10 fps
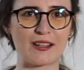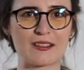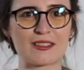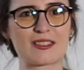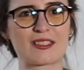
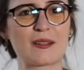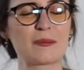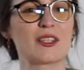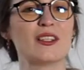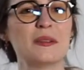
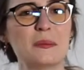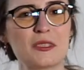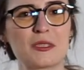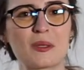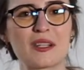sometimes you
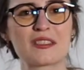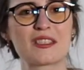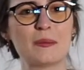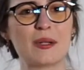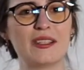can see
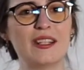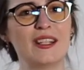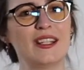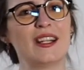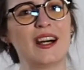my
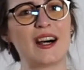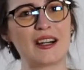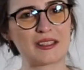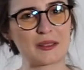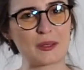
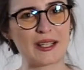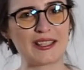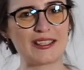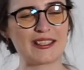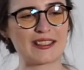underwear in
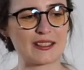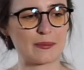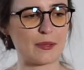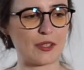it, but